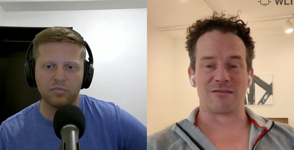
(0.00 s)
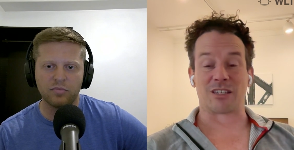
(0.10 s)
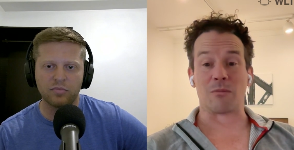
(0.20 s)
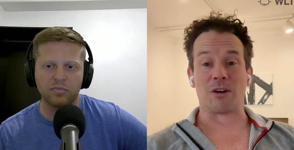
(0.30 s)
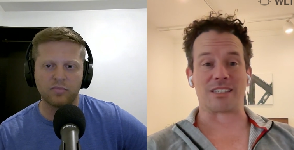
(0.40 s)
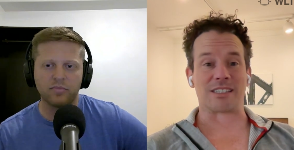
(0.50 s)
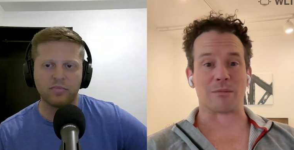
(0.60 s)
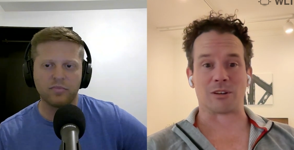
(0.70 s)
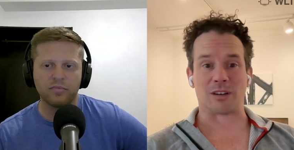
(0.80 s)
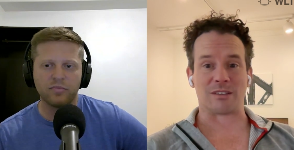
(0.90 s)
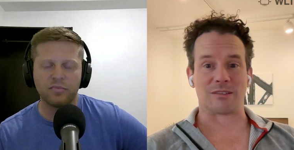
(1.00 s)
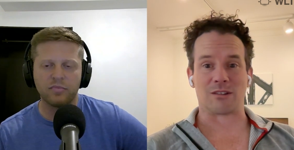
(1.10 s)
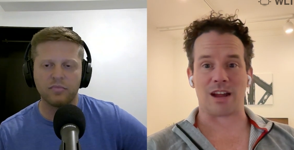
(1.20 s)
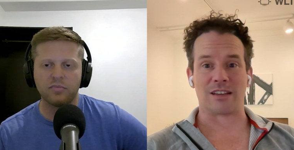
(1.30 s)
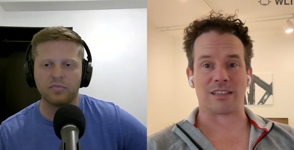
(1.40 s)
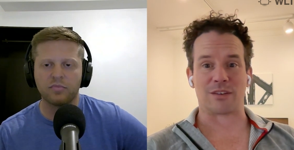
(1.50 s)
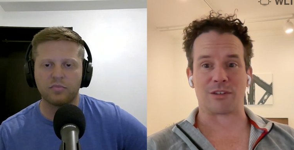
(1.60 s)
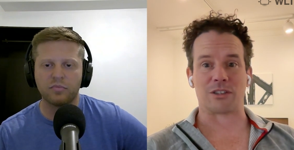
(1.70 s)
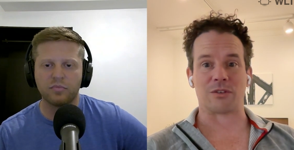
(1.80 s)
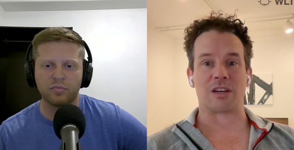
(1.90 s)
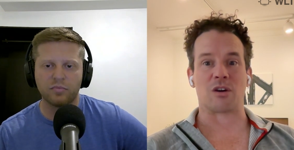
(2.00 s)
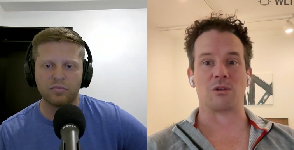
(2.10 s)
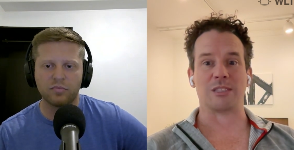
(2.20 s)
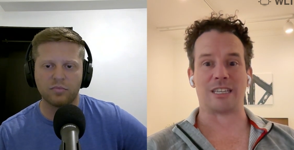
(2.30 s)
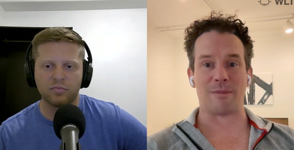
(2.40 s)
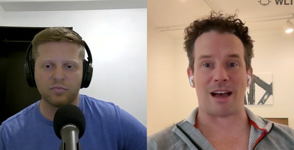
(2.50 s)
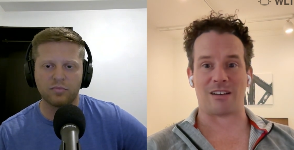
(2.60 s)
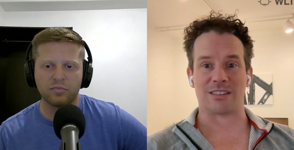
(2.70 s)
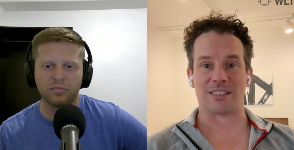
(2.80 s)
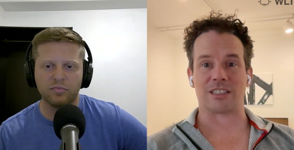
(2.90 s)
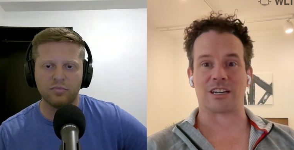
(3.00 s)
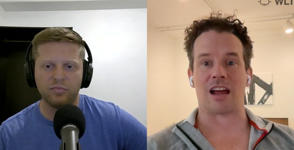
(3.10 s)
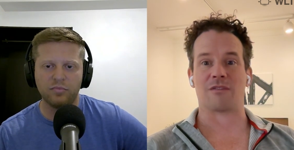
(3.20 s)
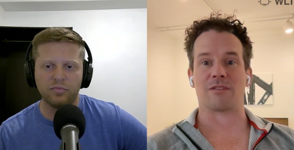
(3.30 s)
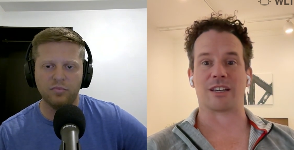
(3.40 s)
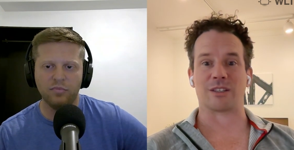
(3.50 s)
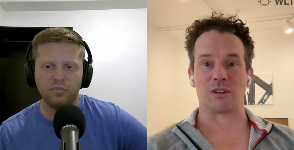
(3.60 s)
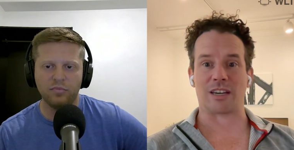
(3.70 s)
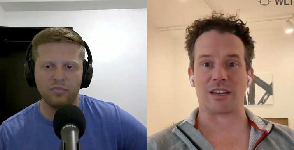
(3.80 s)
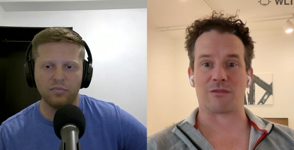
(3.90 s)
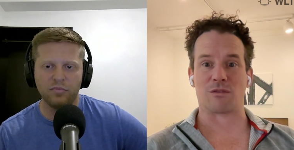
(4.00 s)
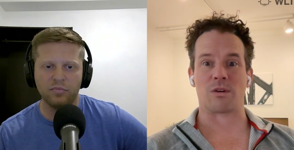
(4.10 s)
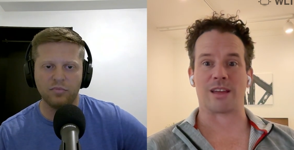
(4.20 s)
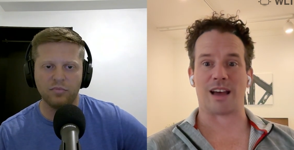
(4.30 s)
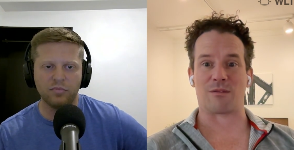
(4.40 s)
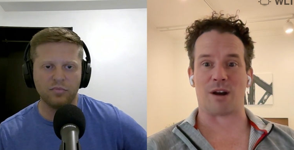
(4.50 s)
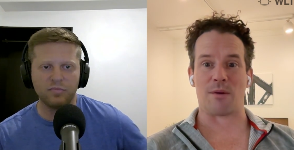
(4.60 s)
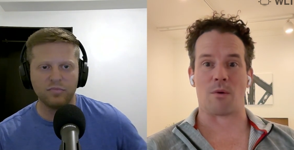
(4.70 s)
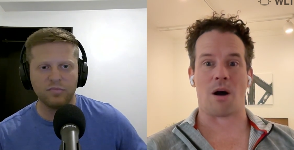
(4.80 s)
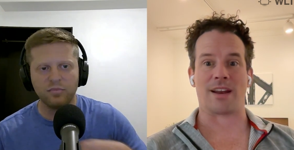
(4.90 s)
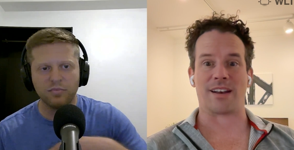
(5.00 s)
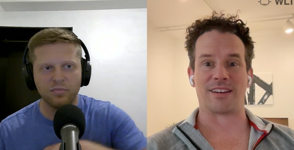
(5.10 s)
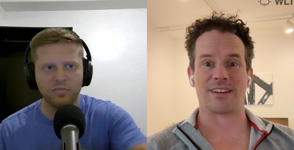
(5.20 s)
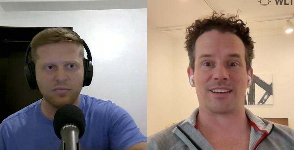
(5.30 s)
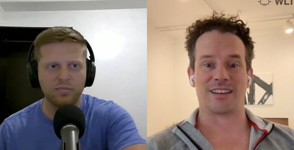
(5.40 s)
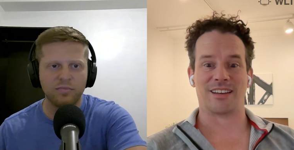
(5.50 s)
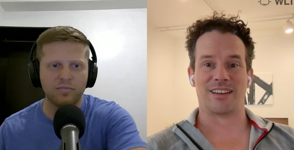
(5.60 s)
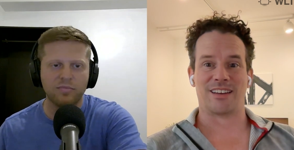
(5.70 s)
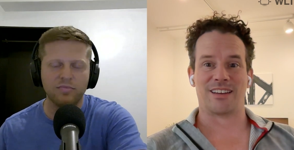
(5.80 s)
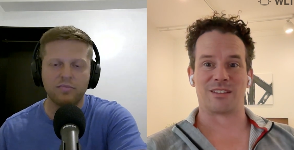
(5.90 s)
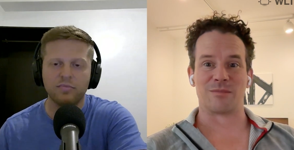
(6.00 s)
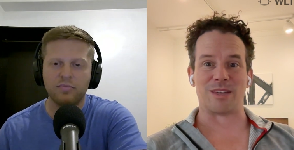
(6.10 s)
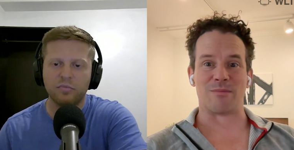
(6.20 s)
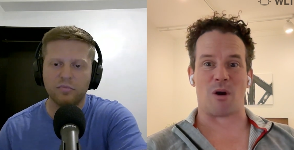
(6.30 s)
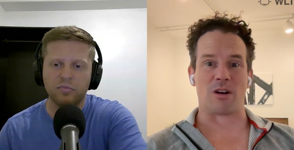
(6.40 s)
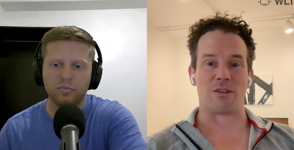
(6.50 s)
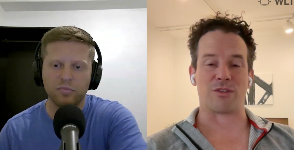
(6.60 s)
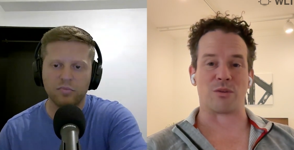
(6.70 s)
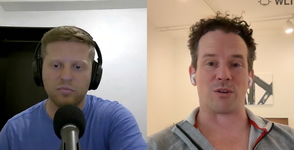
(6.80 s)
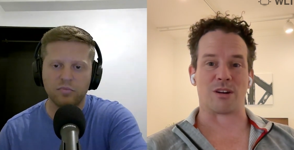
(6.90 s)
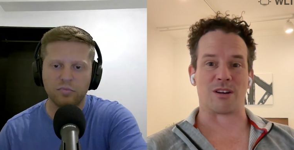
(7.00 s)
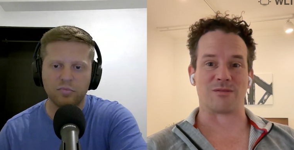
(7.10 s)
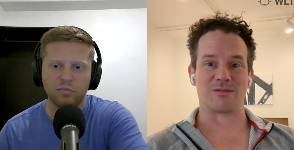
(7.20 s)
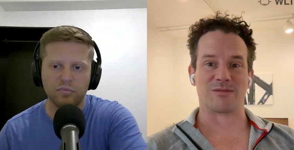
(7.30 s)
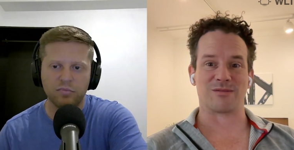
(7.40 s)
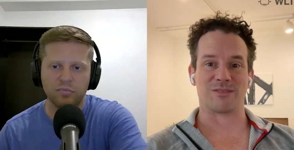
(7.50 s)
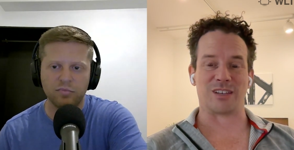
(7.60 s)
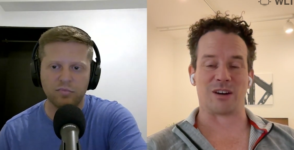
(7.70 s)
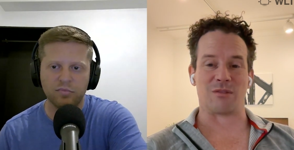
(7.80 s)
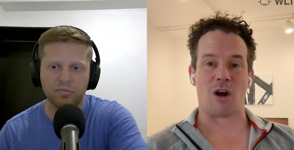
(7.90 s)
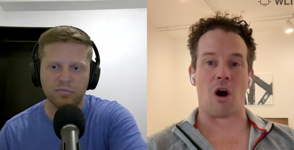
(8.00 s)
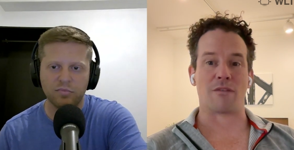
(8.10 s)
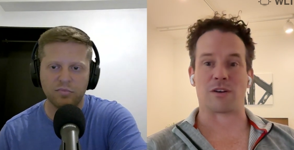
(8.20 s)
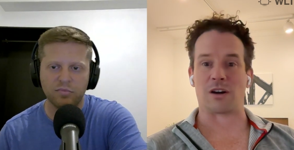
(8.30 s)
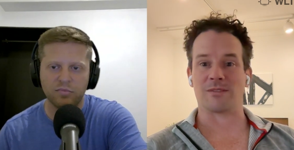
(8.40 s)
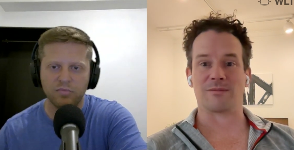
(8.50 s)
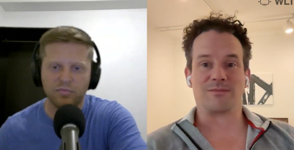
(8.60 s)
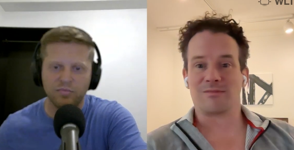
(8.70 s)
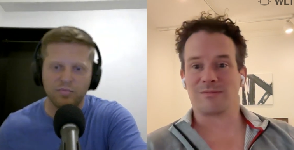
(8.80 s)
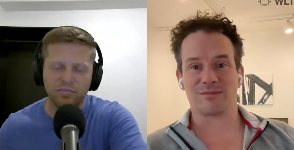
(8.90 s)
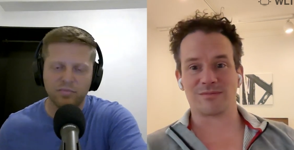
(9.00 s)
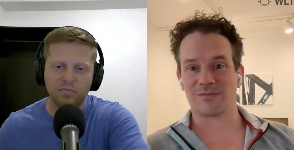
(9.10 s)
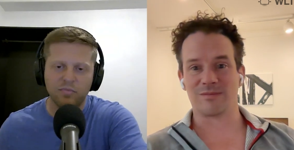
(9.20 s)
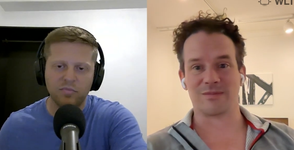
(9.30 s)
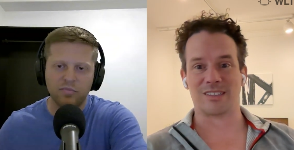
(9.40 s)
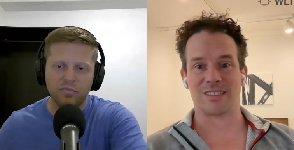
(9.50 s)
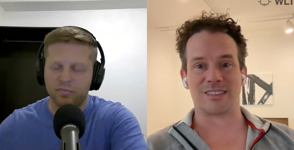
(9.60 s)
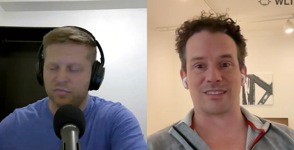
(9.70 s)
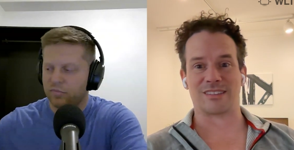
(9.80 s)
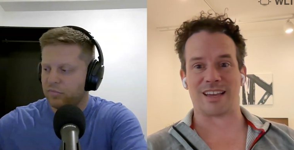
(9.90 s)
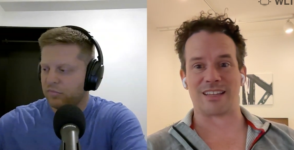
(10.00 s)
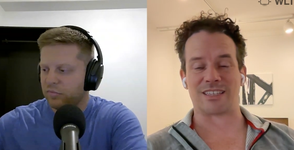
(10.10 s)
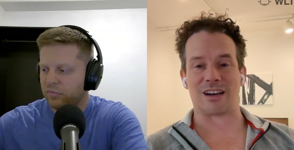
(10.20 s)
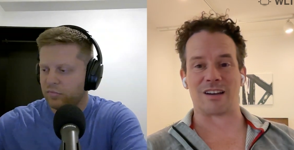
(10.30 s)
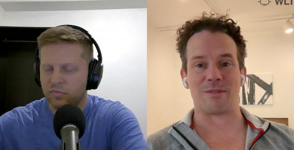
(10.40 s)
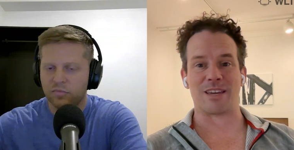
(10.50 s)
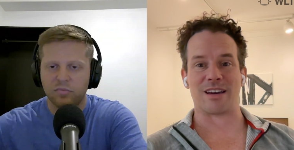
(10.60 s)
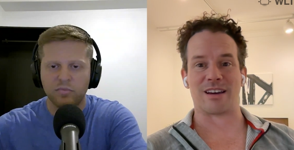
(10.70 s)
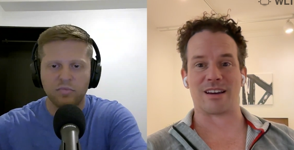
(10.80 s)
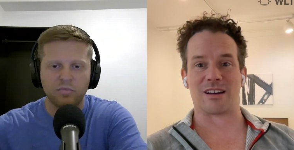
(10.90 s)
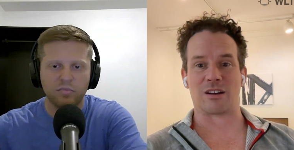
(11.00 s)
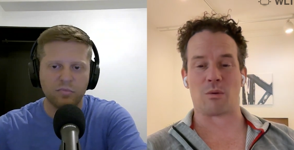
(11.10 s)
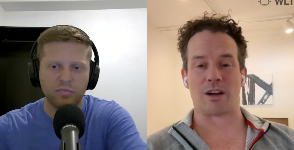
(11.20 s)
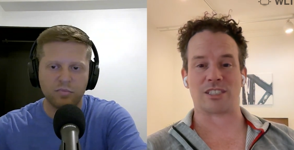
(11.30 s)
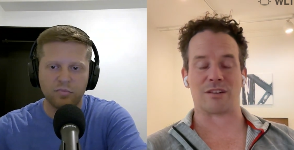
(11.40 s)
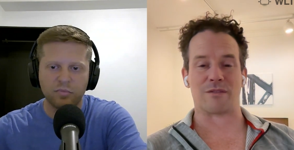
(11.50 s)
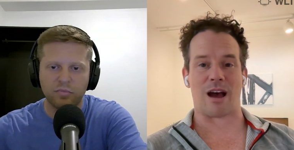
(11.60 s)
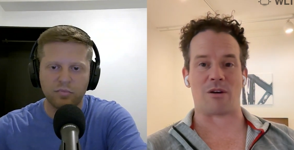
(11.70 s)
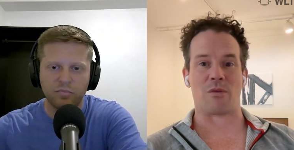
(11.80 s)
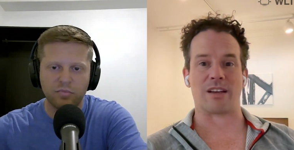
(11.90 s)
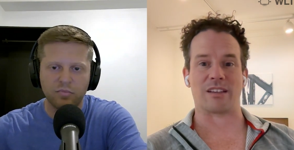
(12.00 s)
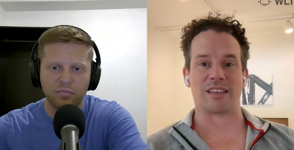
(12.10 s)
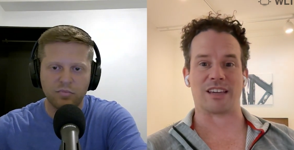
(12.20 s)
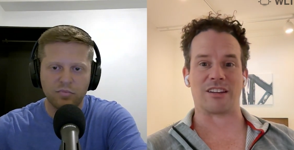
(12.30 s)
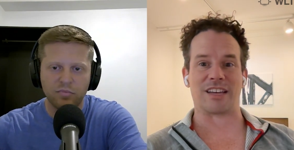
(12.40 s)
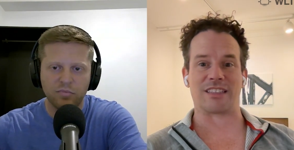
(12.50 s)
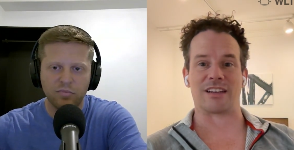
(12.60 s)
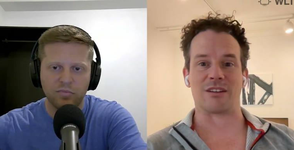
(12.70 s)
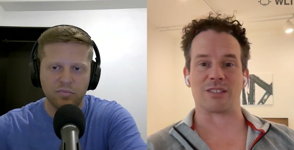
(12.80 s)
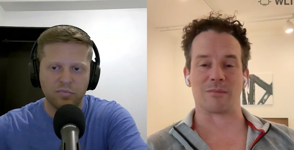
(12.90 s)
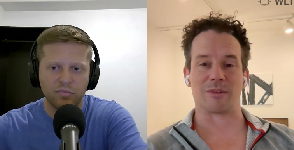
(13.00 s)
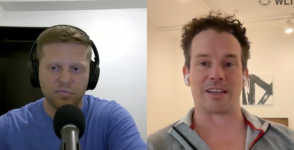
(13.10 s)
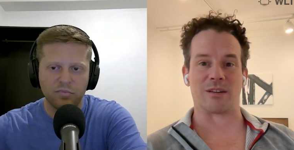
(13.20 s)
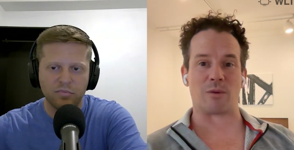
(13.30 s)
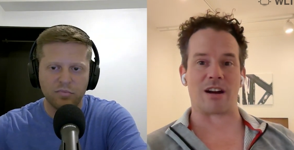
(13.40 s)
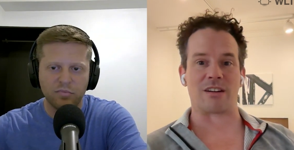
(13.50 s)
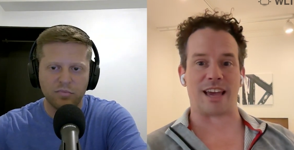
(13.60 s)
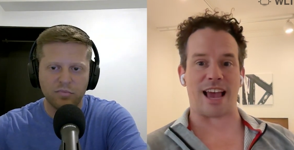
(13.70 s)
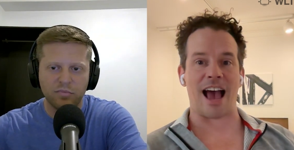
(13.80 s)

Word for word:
Speaker 1: somewhat similar, right? Like if you're doing cold emails and you're kind of like looking for that right one to be part of your, you know, offer, it's going to be a, a question of how quickly can you get to know somebody and where are they